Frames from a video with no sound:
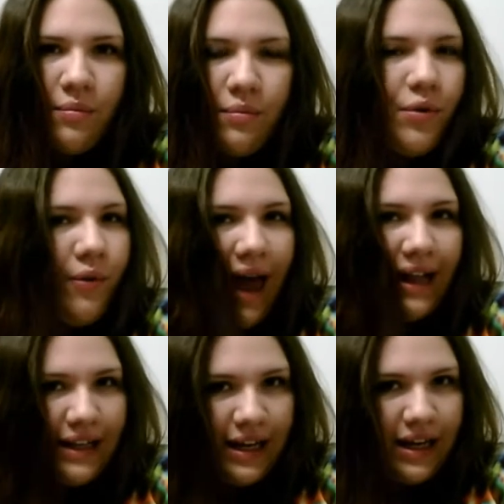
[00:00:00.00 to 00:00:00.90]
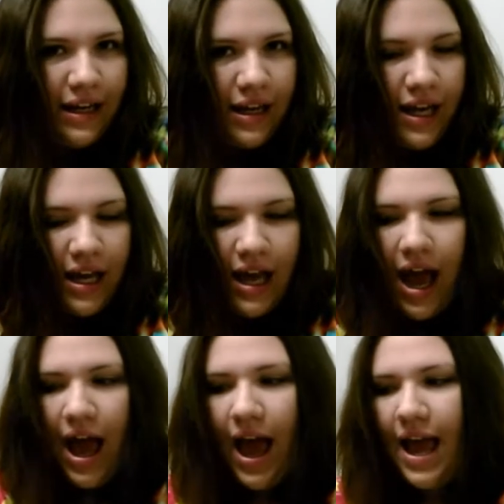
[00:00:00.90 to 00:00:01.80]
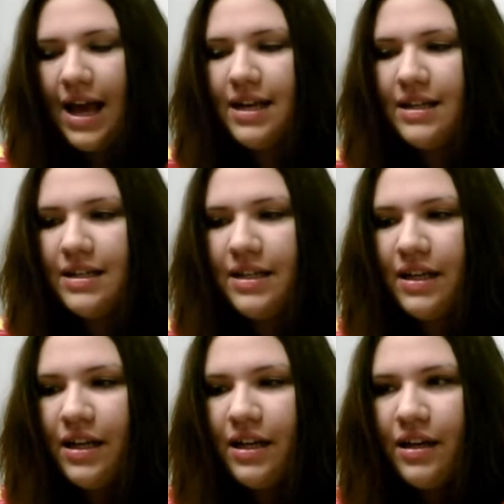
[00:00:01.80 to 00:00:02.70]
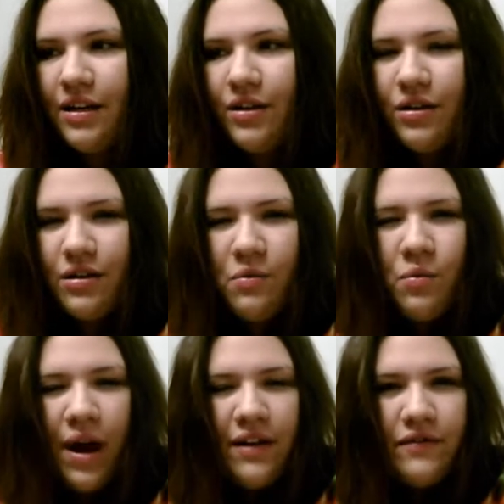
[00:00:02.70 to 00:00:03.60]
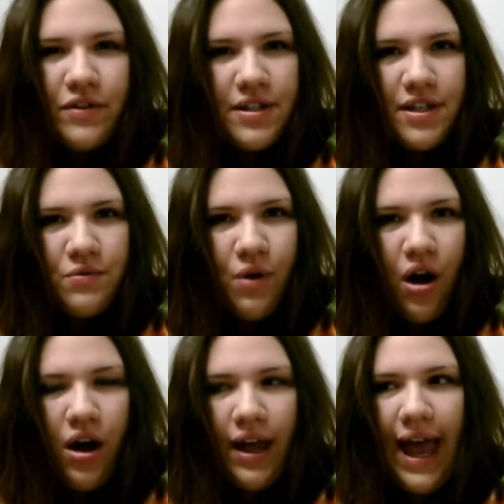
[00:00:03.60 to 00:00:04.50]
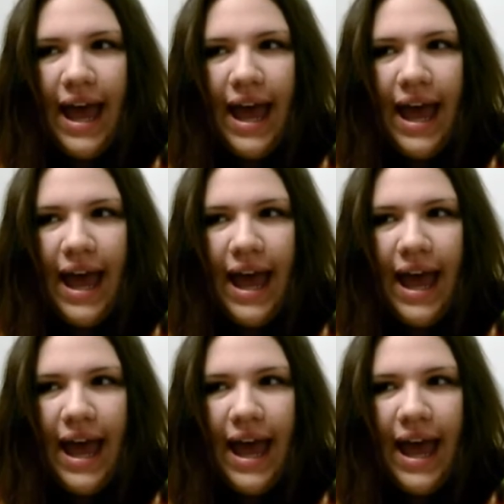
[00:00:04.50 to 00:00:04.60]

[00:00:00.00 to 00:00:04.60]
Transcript: morality and right versus wrong.